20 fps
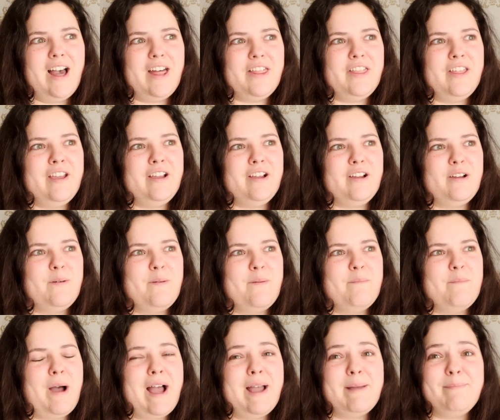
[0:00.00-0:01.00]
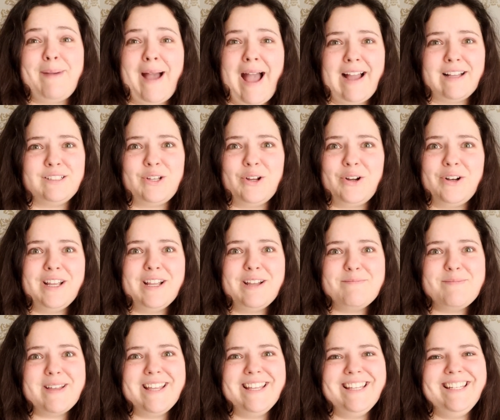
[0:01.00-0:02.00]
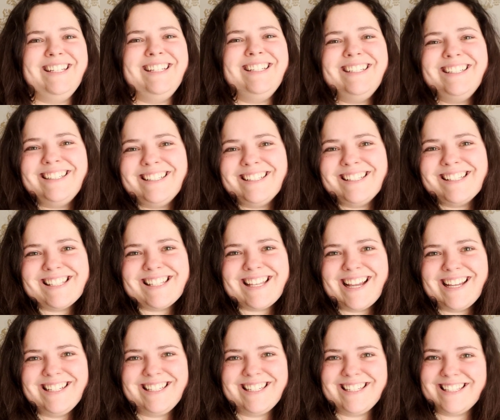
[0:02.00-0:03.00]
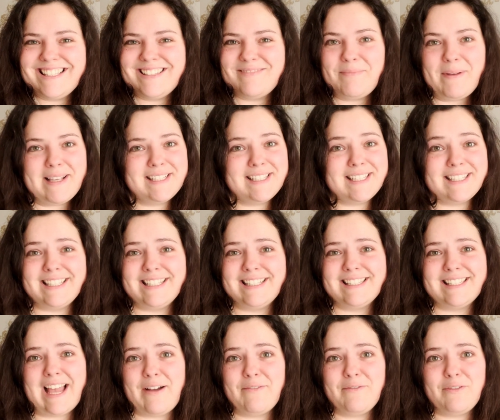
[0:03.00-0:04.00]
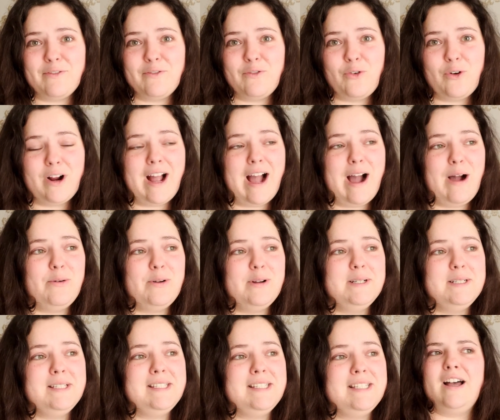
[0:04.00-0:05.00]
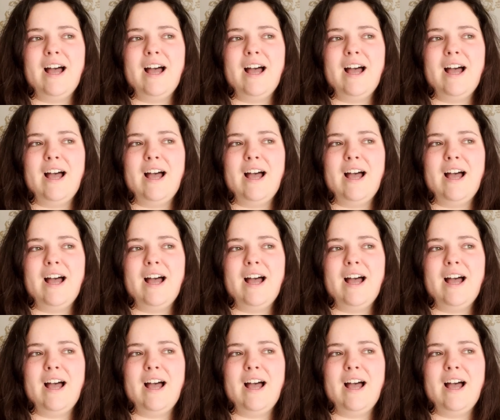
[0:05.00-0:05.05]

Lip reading: I think my back's hurting a bit because I just basically sat for 4 hours.